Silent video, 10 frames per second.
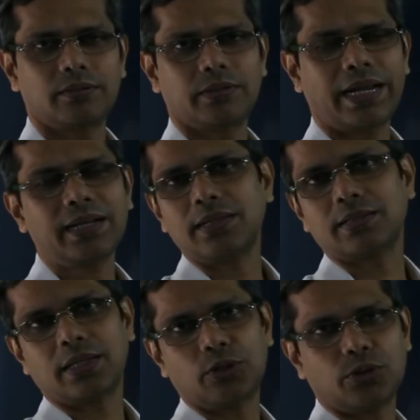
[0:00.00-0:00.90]
get the
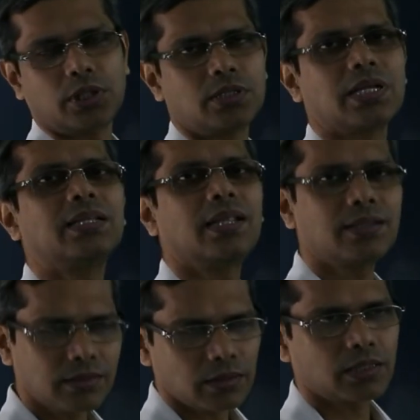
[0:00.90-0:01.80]
solutions, and
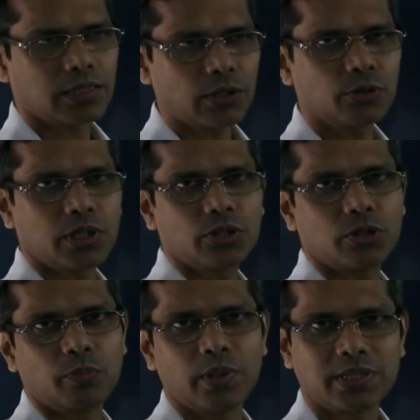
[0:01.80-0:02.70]
then the solution
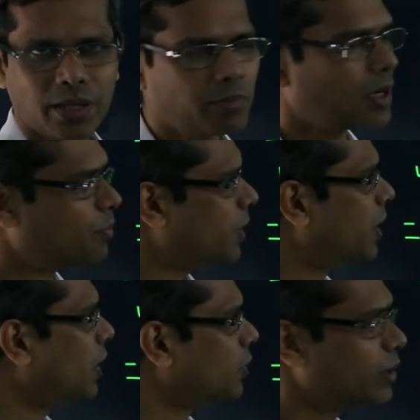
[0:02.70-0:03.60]
should be summed up
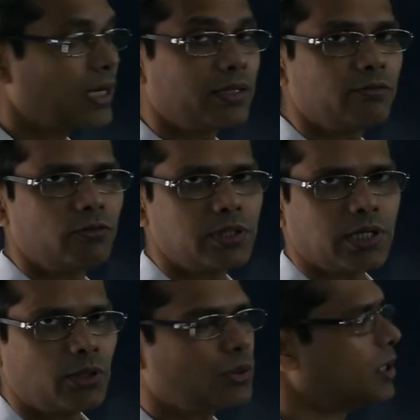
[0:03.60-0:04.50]
to get the full
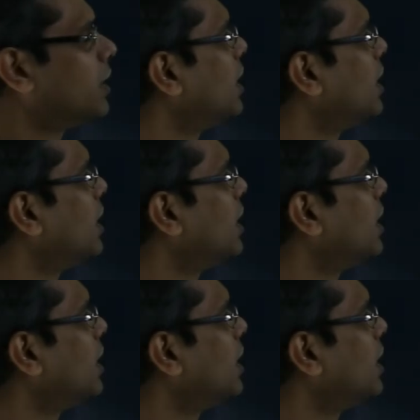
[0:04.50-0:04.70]
solution.